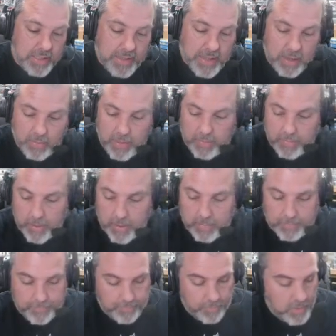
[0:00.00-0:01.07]
that way. But
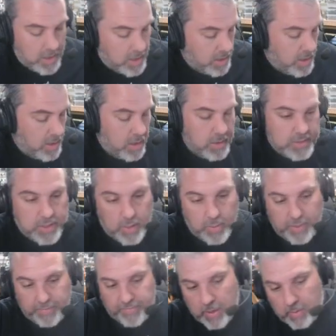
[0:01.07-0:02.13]
so
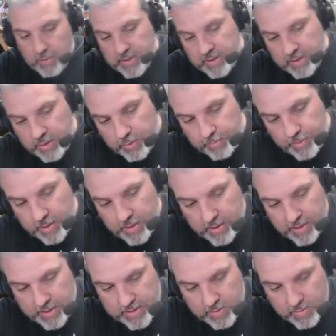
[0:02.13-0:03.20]
if I was to put
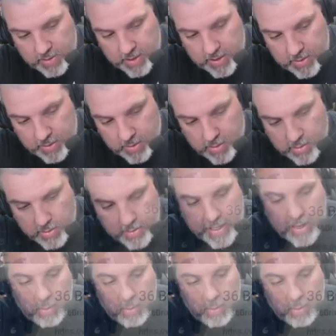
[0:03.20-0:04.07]
this one now